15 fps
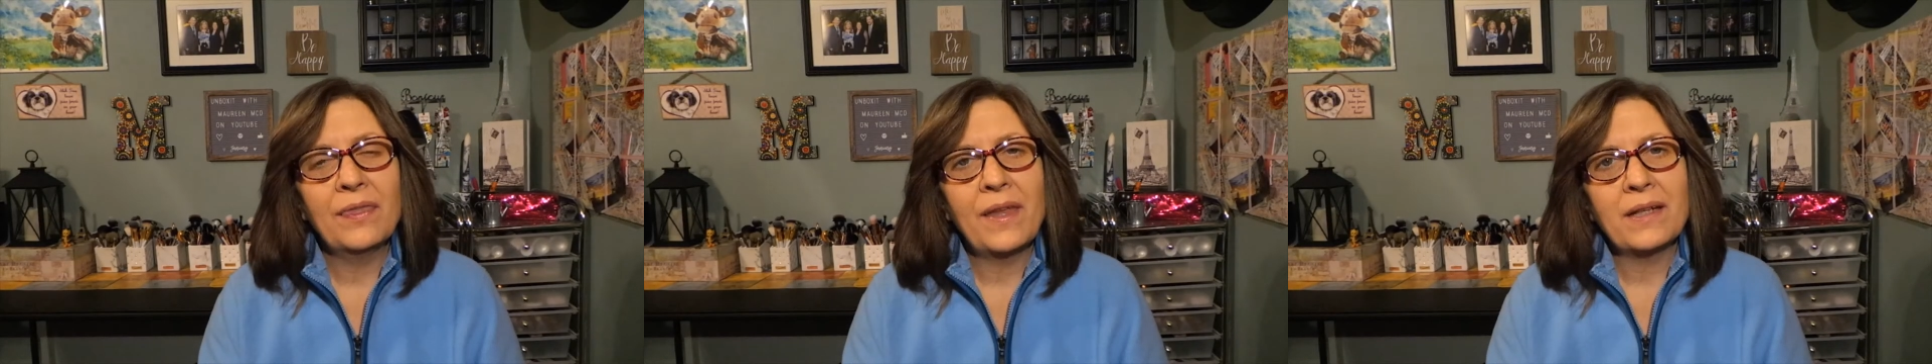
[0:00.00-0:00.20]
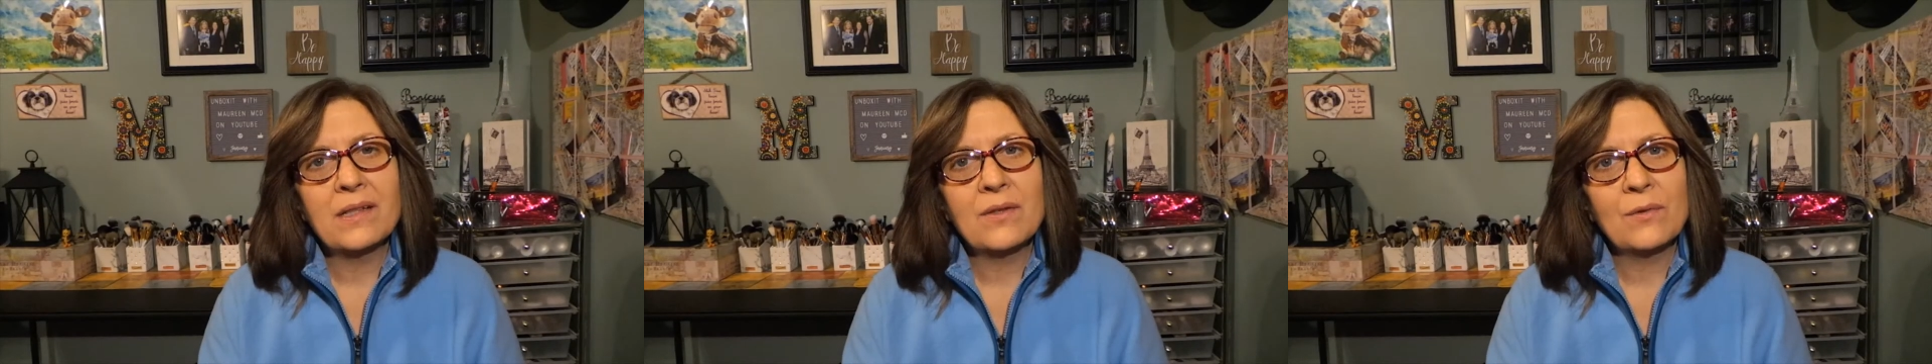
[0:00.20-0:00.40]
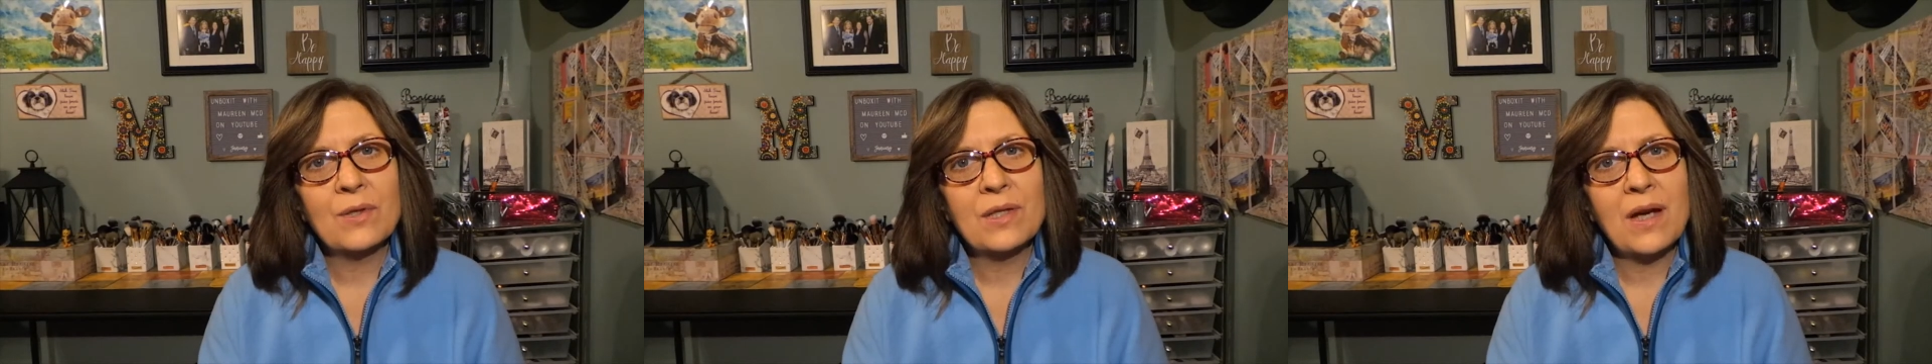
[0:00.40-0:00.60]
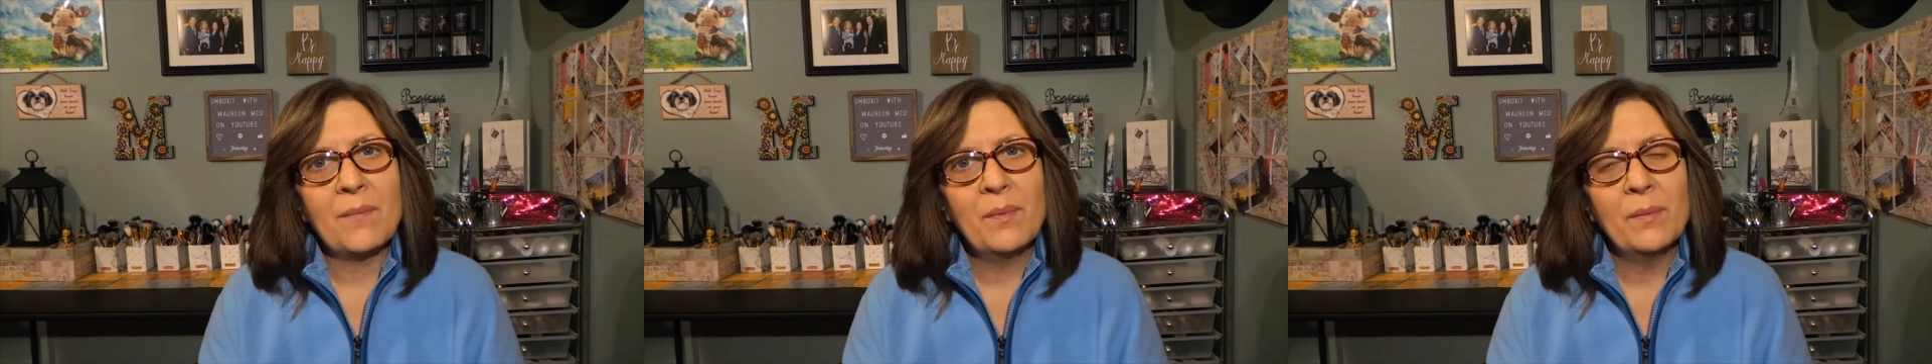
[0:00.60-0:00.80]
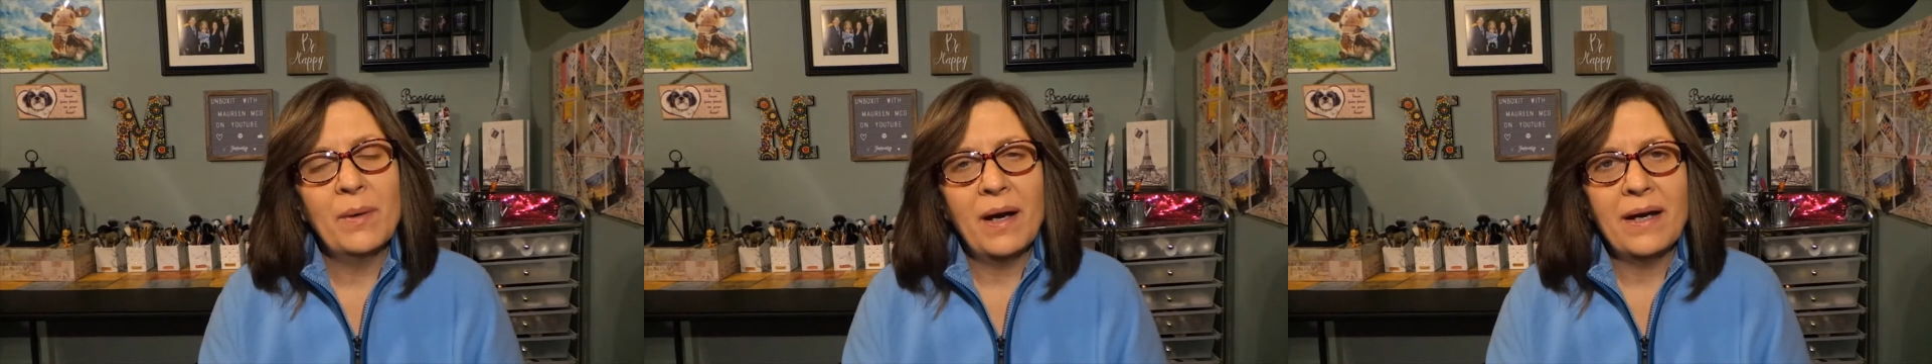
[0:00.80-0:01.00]
Thanks for
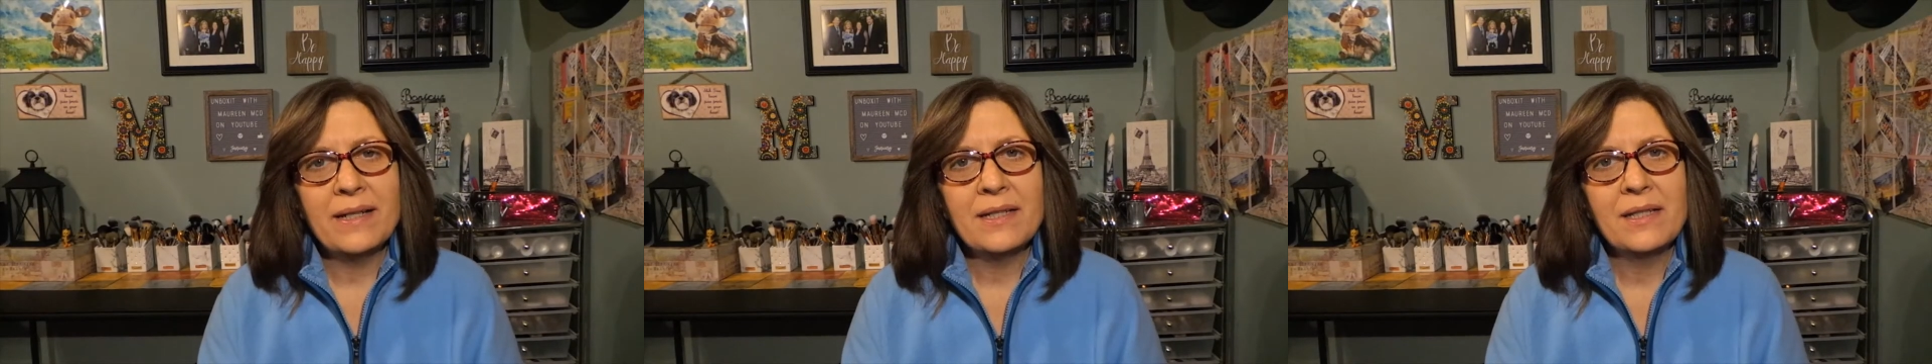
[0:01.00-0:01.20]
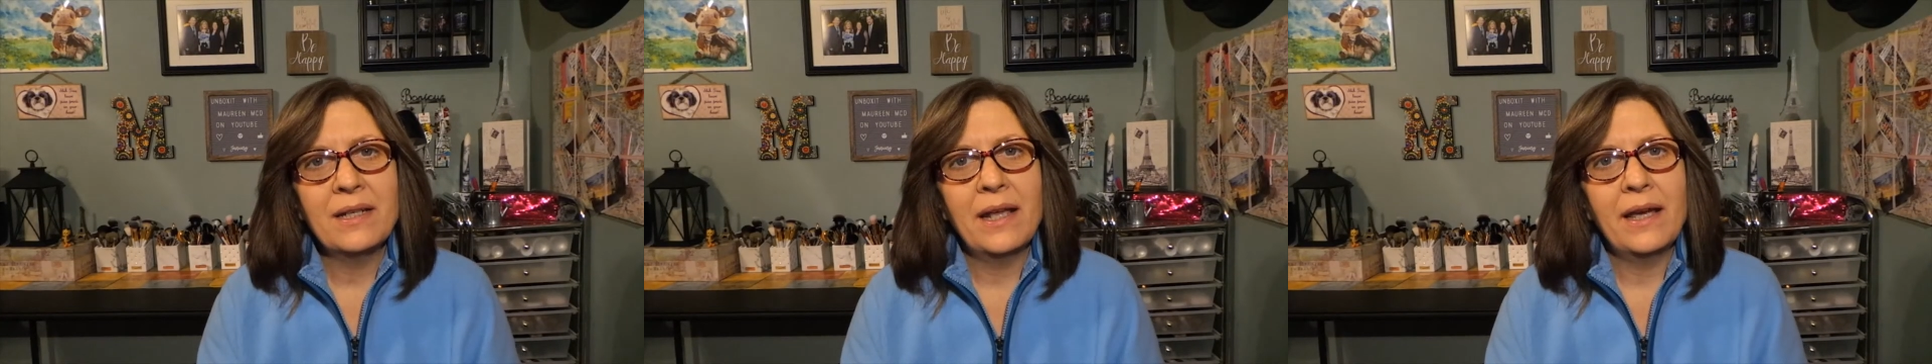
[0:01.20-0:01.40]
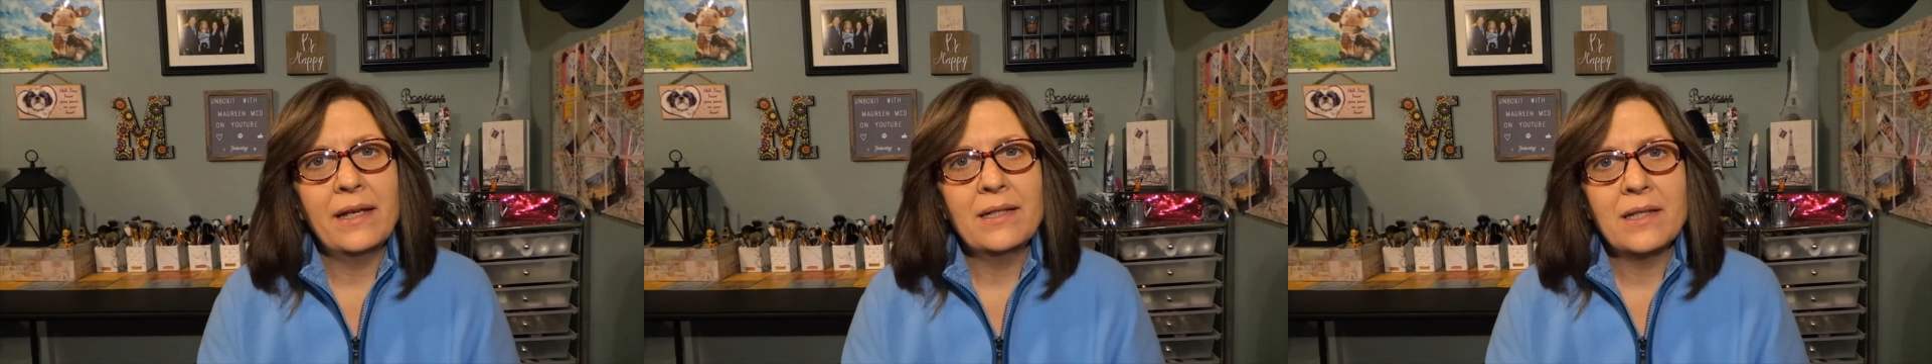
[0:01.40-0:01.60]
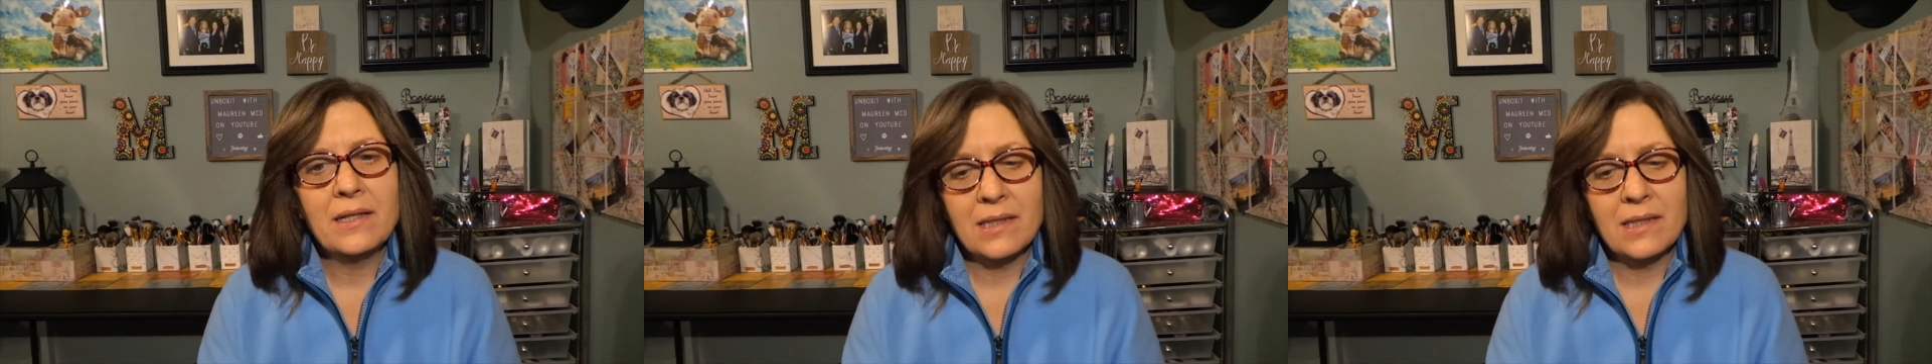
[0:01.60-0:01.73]
stopping by today to